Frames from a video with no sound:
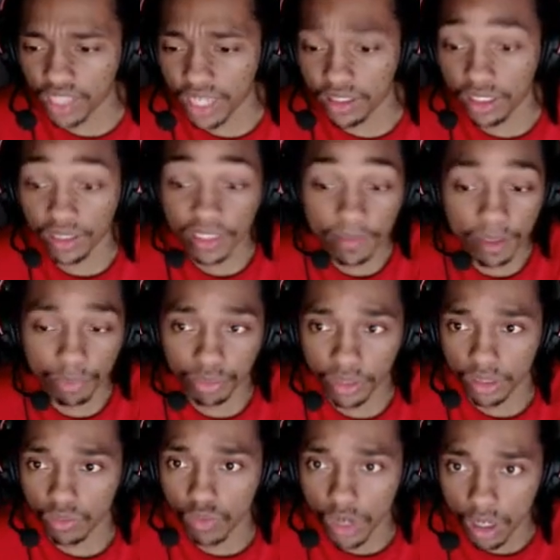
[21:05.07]
I think Limit
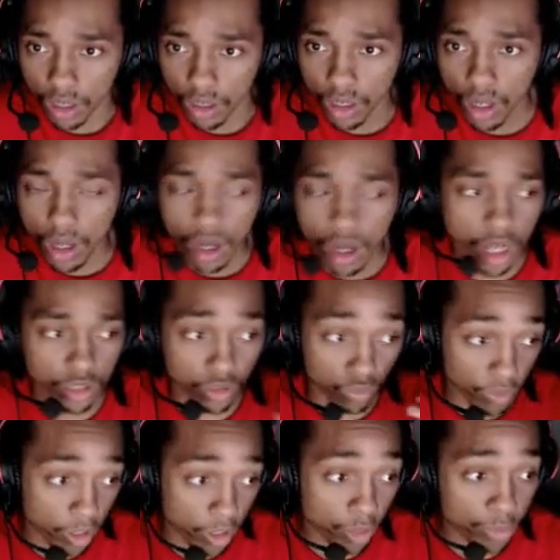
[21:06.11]
played well on the
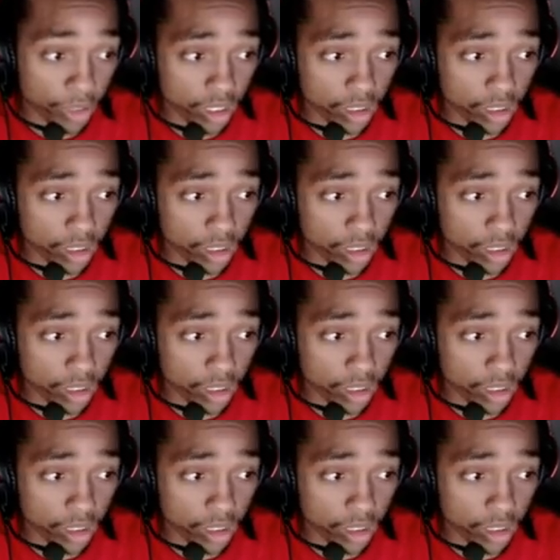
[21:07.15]
rail pick